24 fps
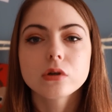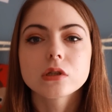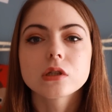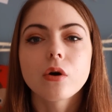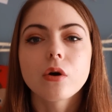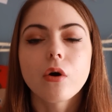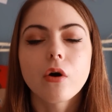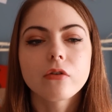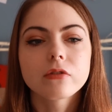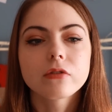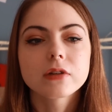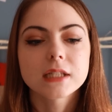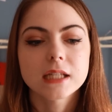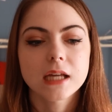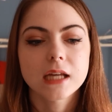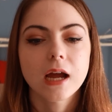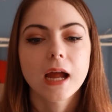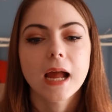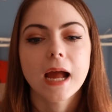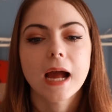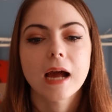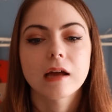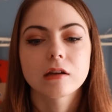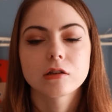So obviously I
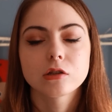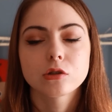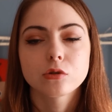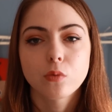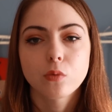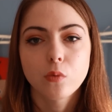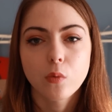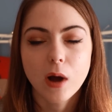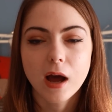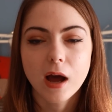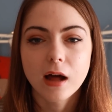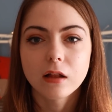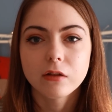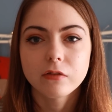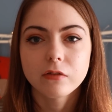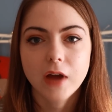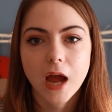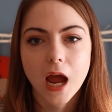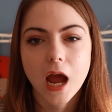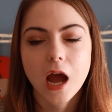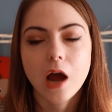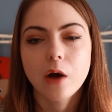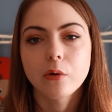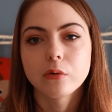had 12
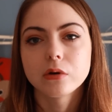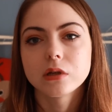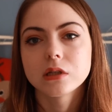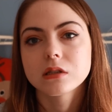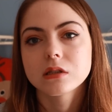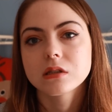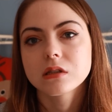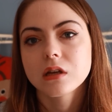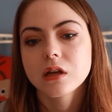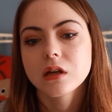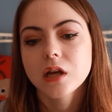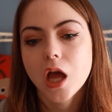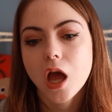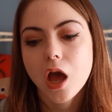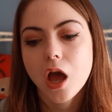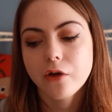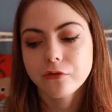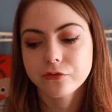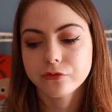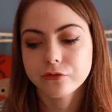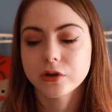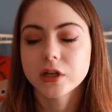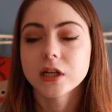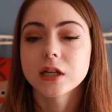hours
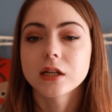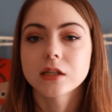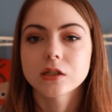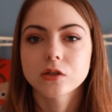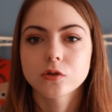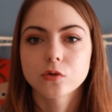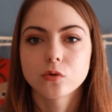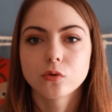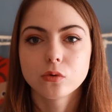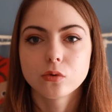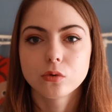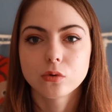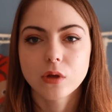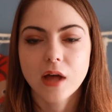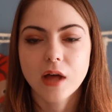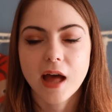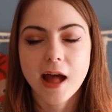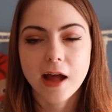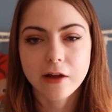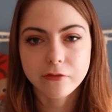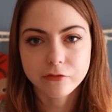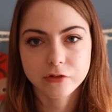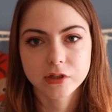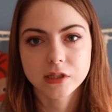free at school
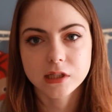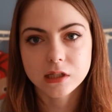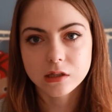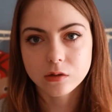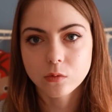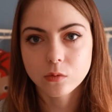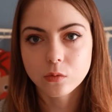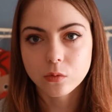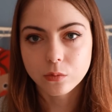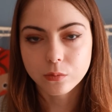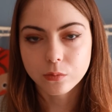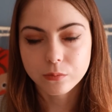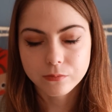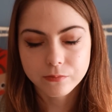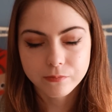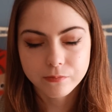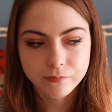every single